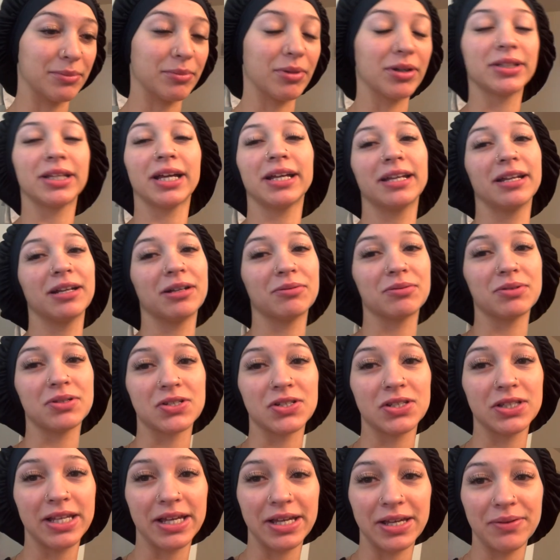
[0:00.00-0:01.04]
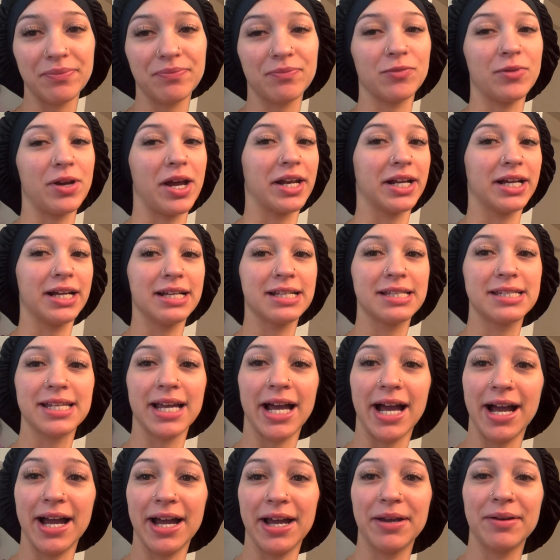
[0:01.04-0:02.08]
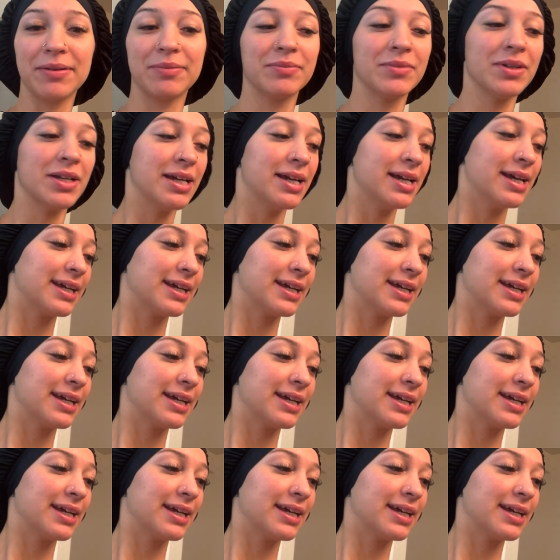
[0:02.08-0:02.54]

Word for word: Birthday dinner was lit. We had a good time.